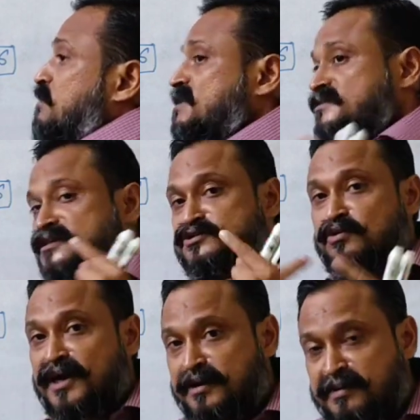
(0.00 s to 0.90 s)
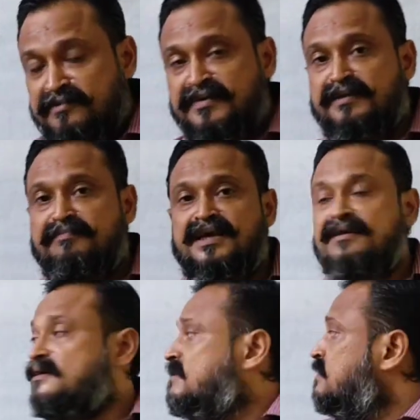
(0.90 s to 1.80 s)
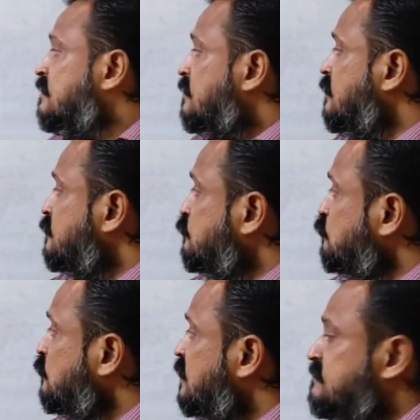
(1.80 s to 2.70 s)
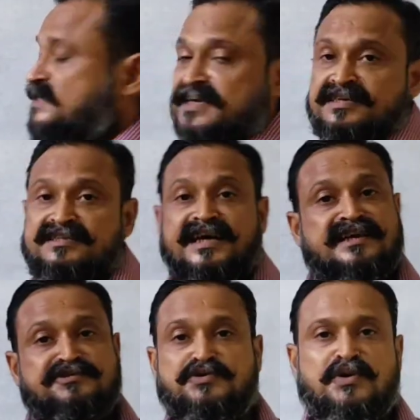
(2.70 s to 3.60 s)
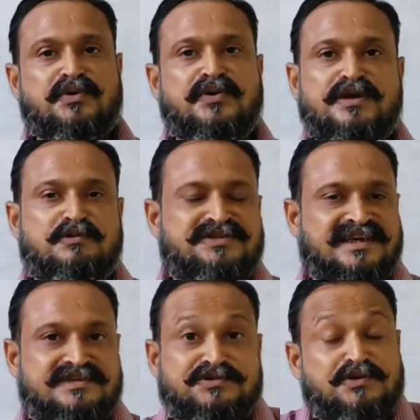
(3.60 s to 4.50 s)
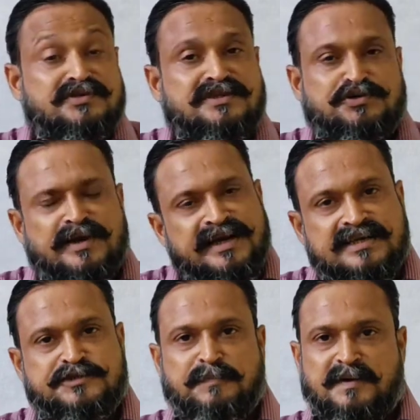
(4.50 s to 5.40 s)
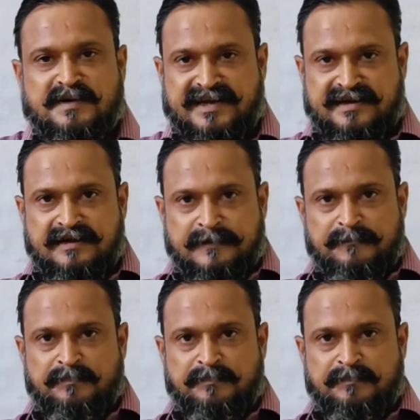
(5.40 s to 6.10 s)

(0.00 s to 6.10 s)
But the joint between B 2 and 3, that is not going to change. So the joint is permanent,